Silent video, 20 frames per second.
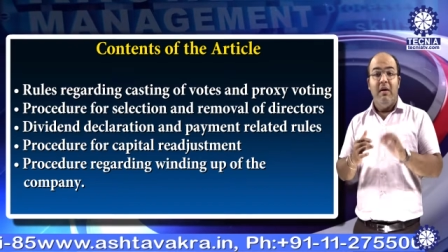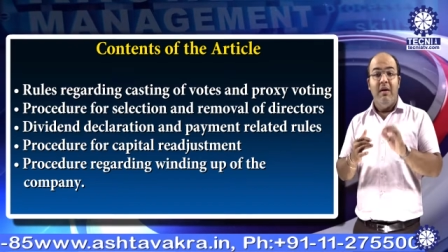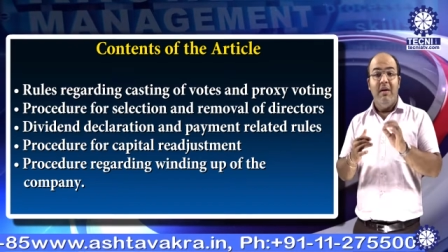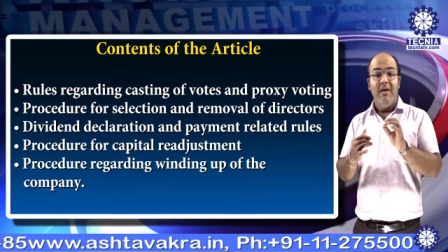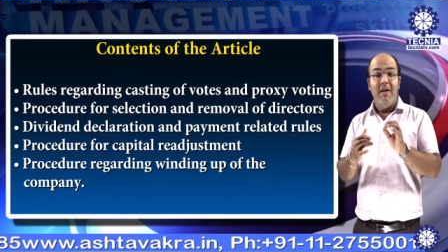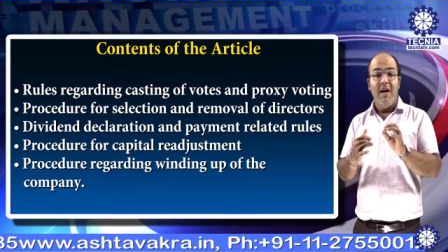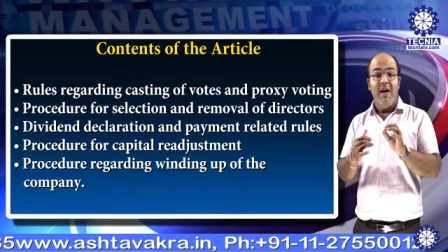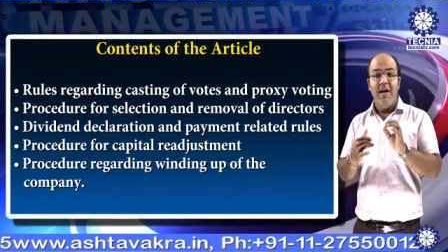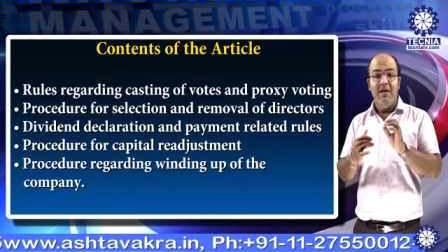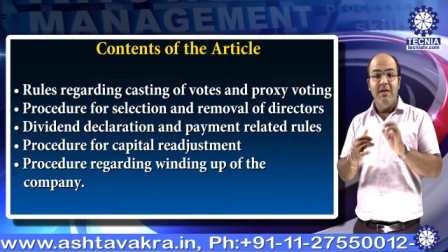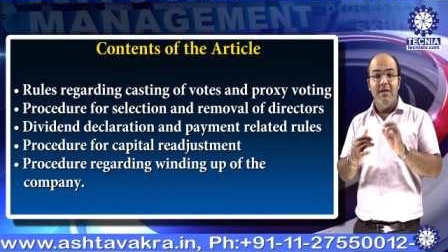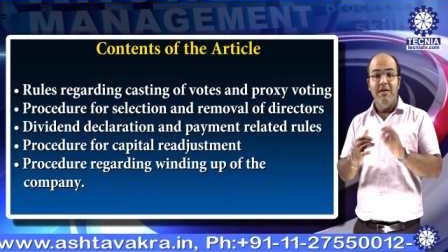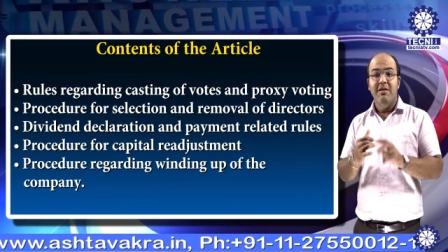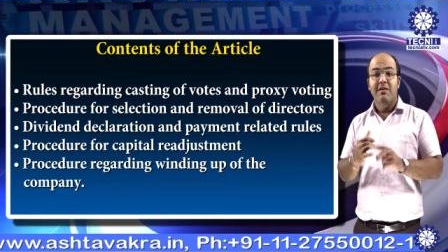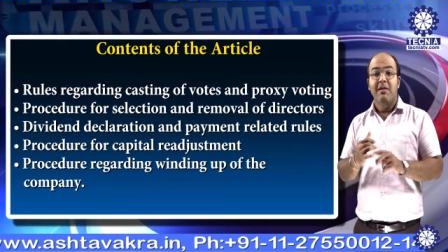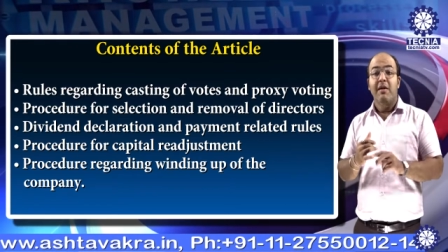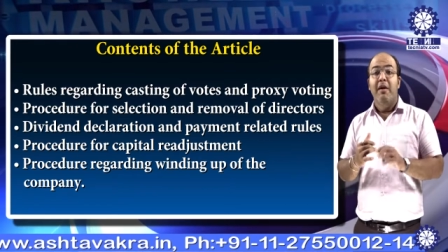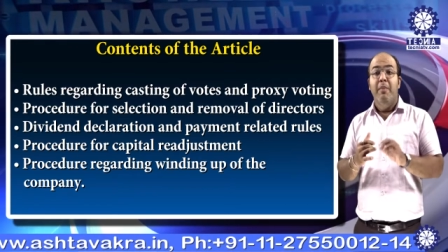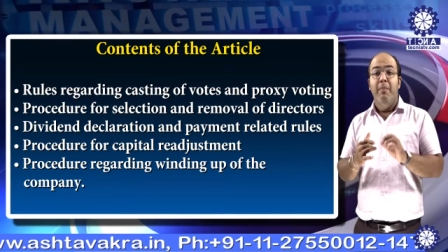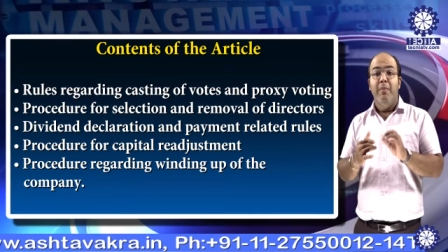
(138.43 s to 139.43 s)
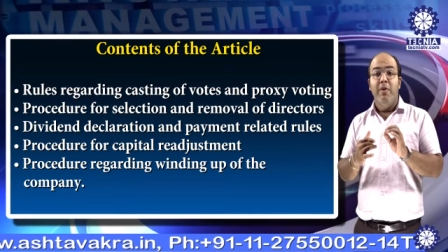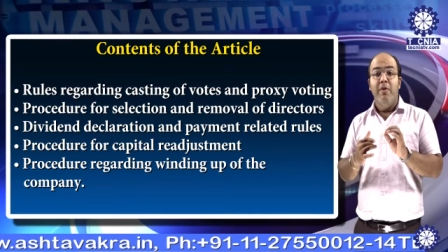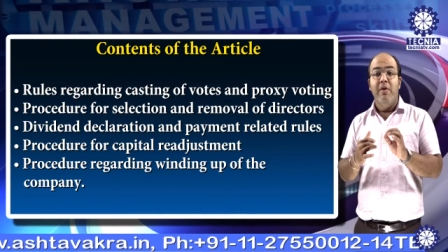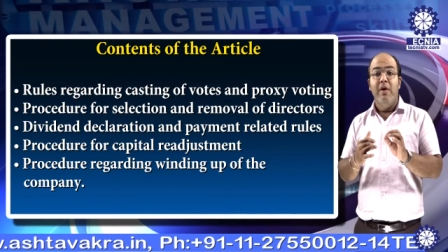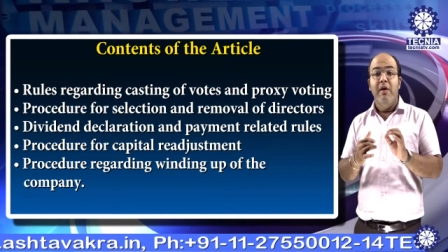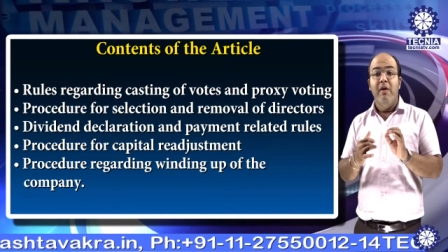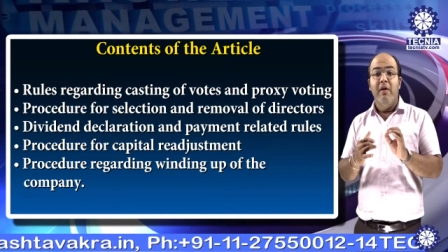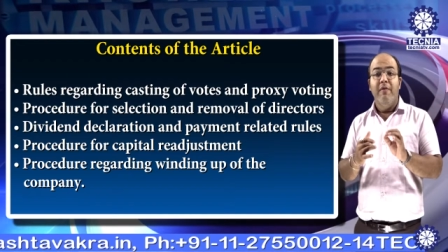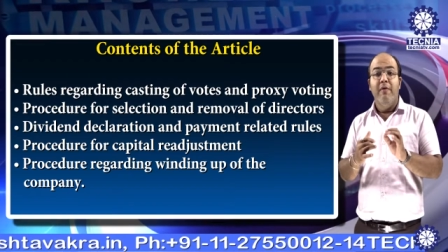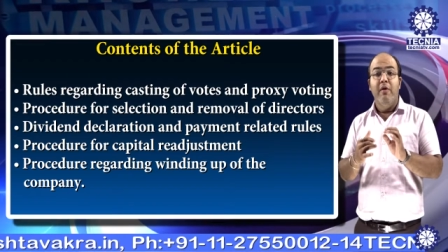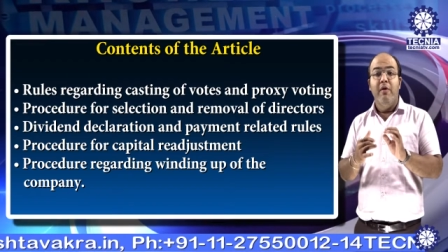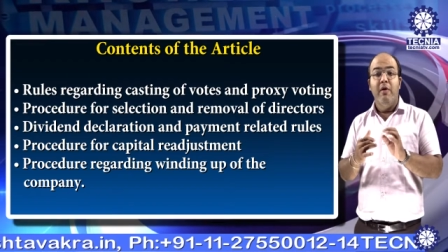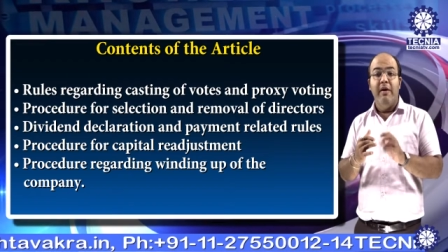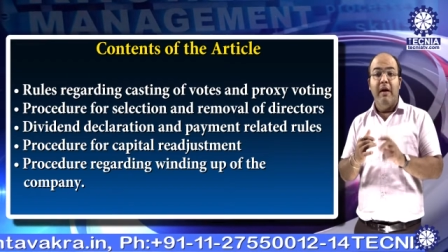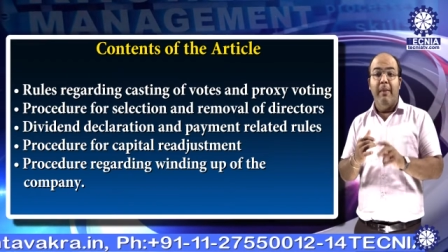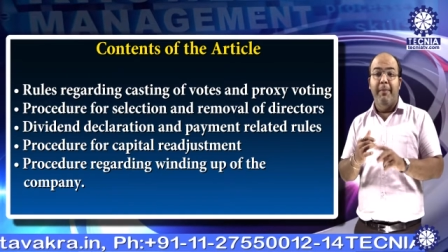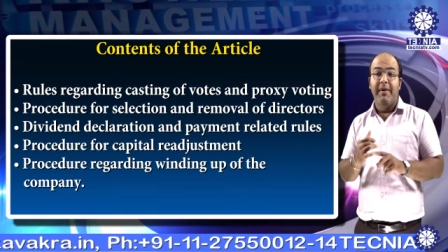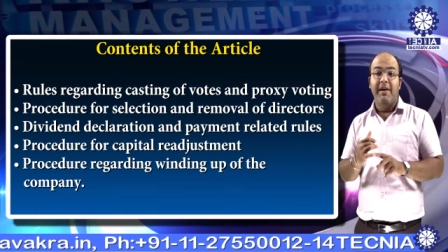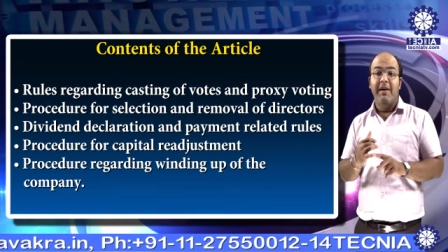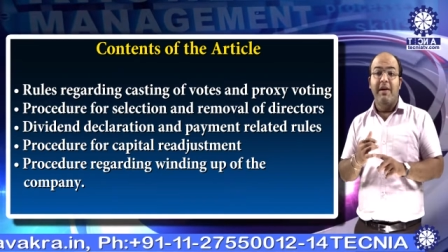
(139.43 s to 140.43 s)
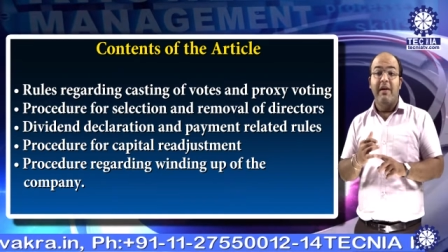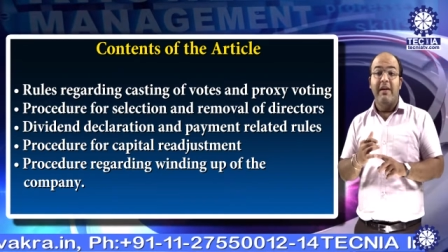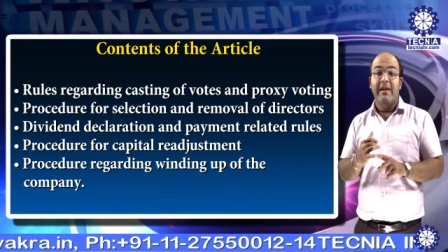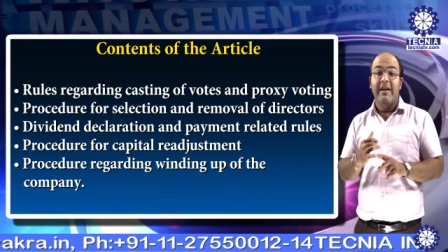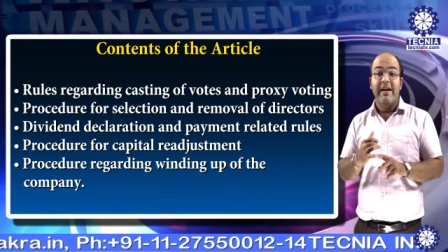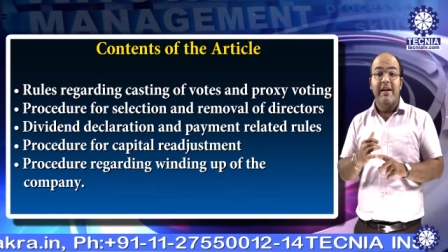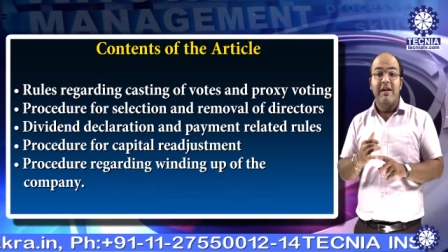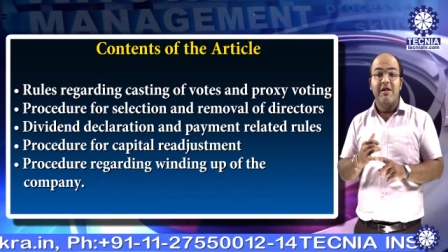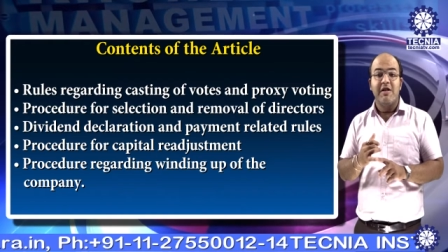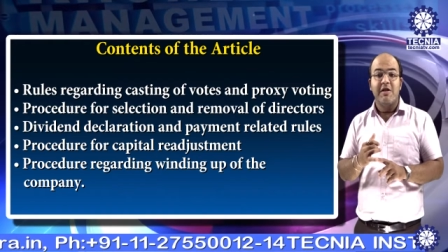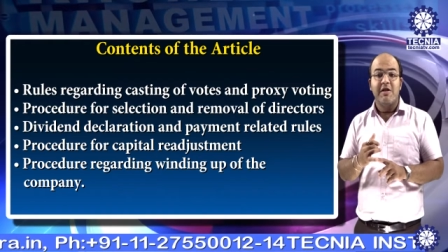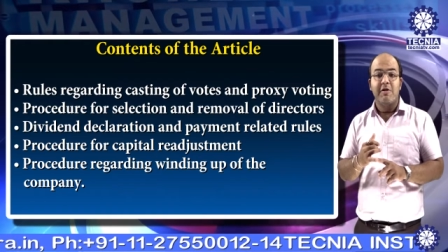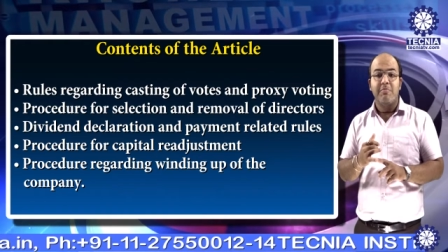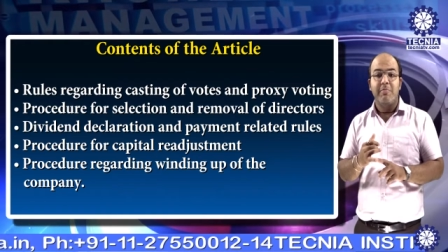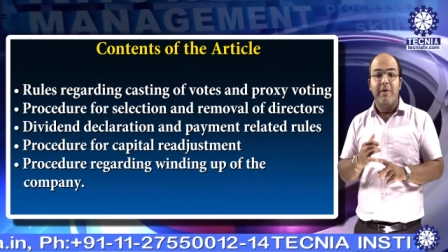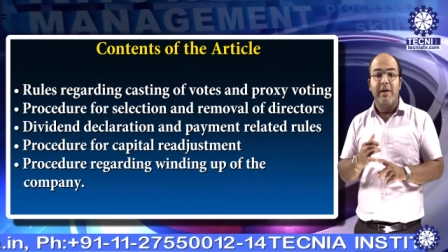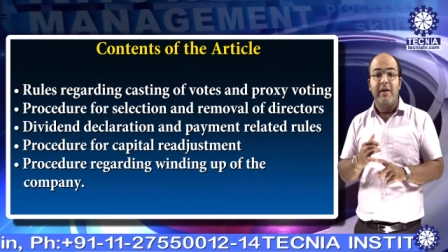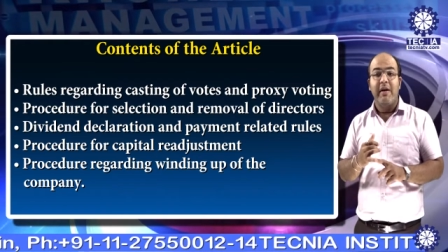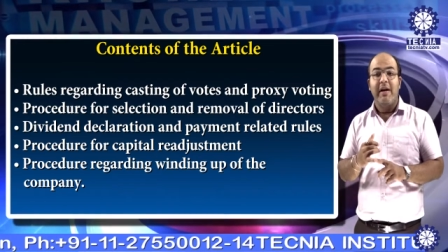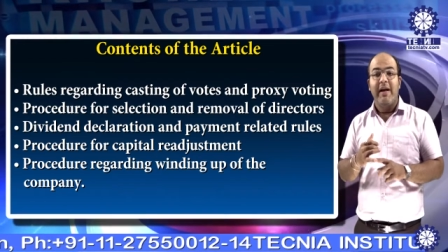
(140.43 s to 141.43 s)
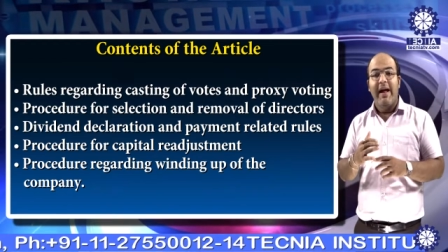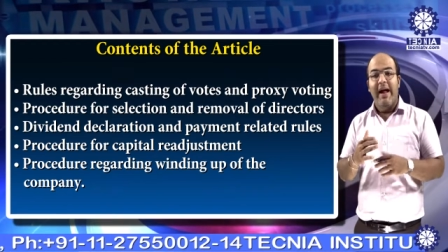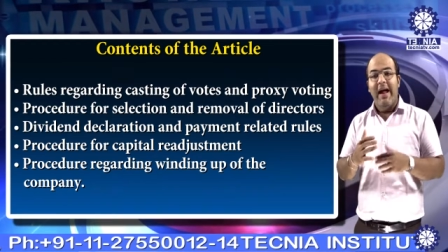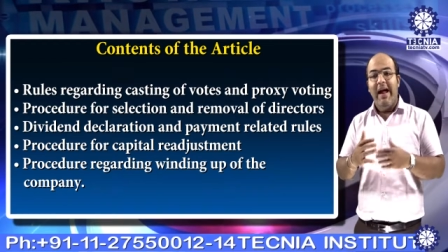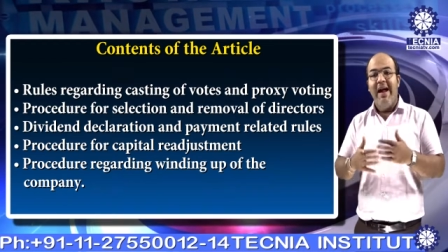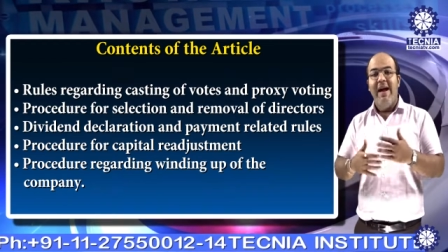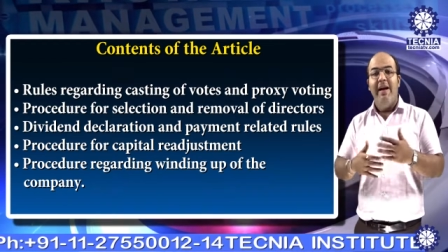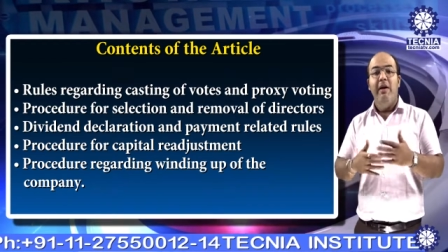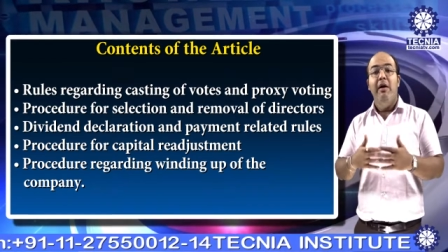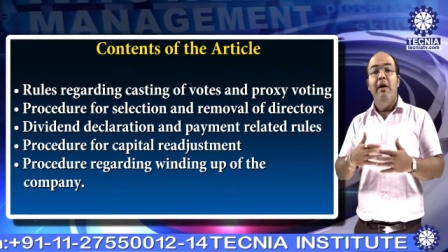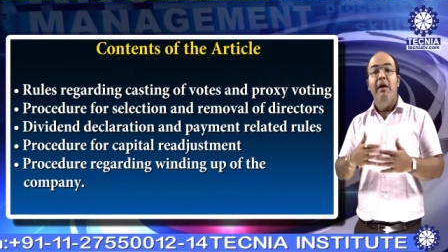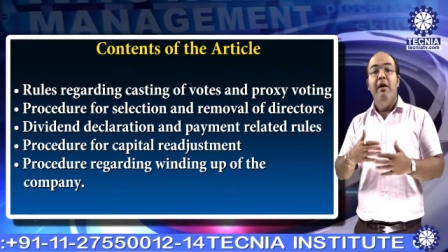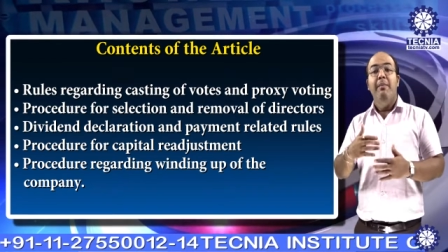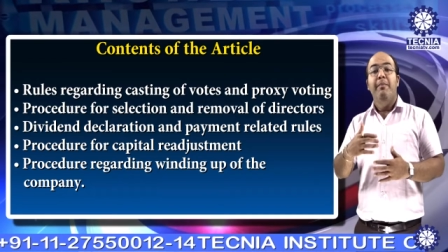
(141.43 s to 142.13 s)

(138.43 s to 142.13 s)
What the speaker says: Last, procedure for capital readjustment and